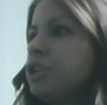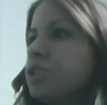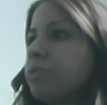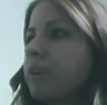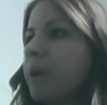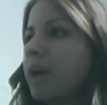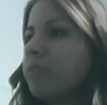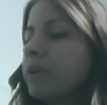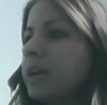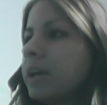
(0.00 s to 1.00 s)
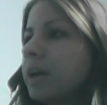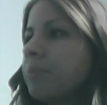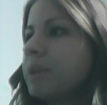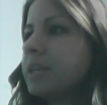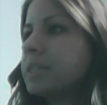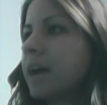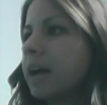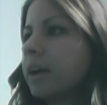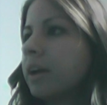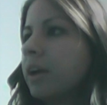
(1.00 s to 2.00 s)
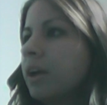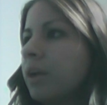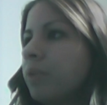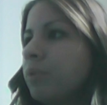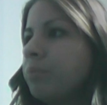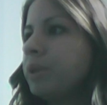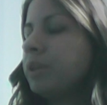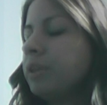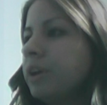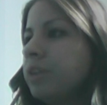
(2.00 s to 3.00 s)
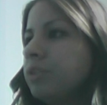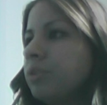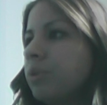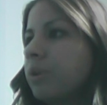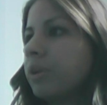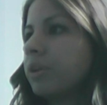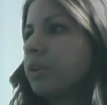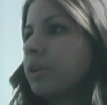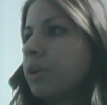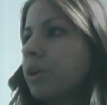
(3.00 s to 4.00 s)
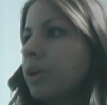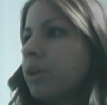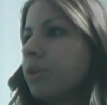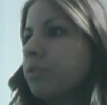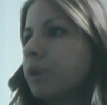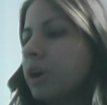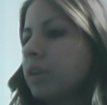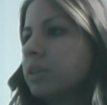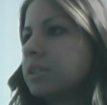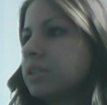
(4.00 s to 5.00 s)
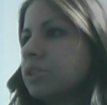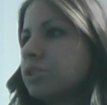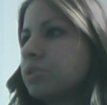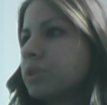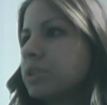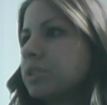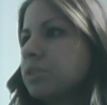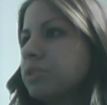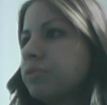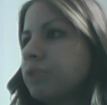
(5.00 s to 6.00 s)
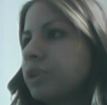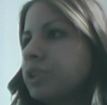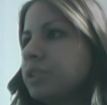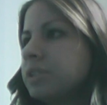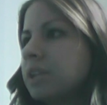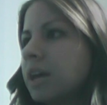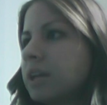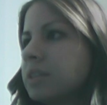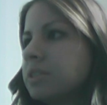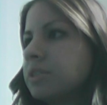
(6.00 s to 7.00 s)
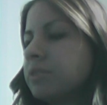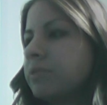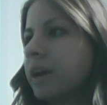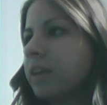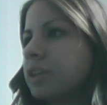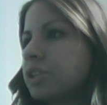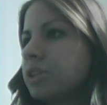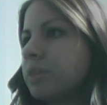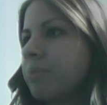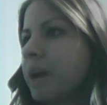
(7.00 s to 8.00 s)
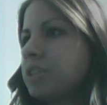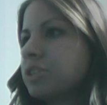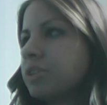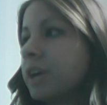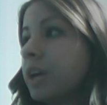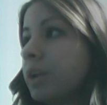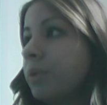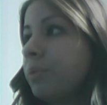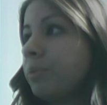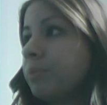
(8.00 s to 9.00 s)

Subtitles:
from every incoming attack will be ignored, regardless of the source. The use of fortitude is not considered a violation of the masquerade. Ooh.